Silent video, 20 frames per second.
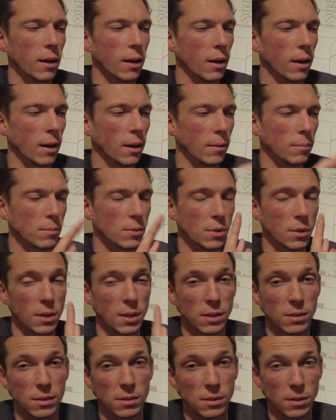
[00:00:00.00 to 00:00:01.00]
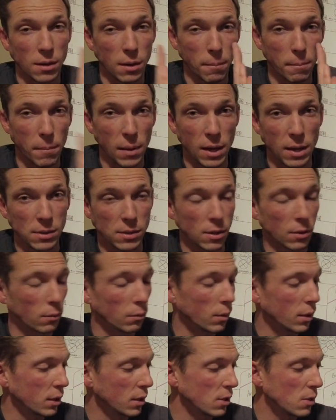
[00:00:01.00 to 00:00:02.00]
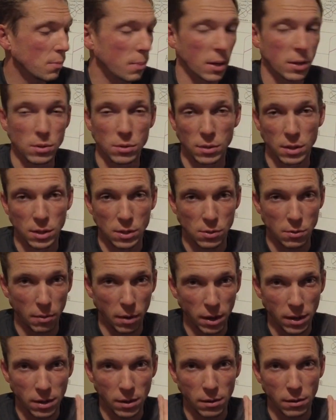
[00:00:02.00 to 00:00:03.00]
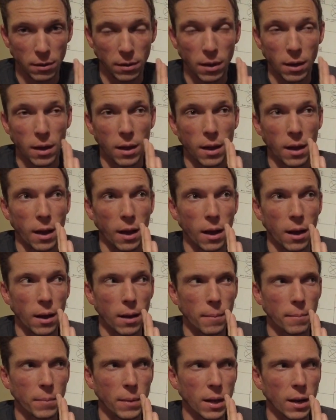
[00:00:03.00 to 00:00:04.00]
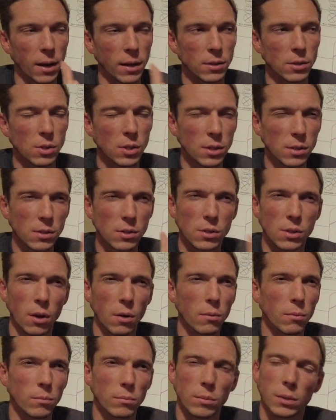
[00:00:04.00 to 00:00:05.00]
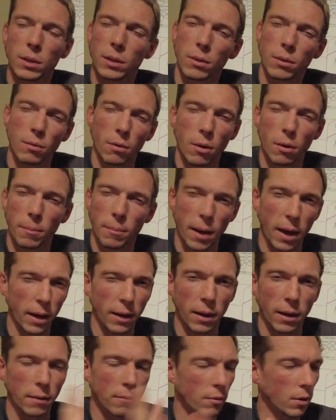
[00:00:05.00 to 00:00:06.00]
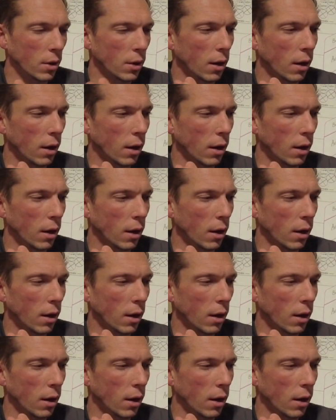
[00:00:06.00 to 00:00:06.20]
So this is an amazing, really special disc right here. And I just don't really throw it backhand very